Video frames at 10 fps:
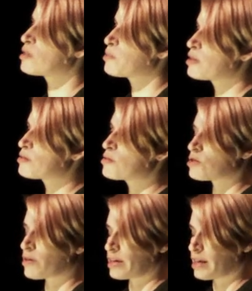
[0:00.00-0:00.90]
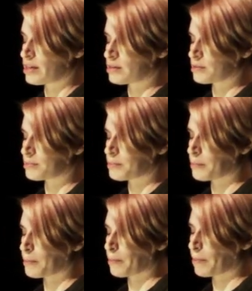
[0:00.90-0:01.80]
and will join in.
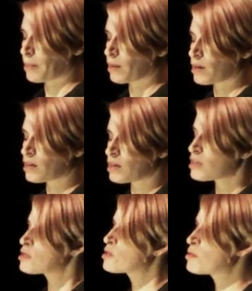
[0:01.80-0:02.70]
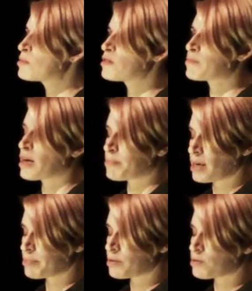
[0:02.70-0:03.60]
Some of my
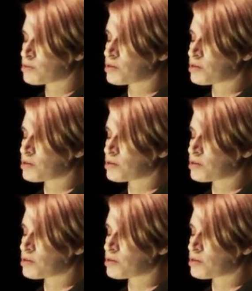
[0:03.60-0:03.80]
people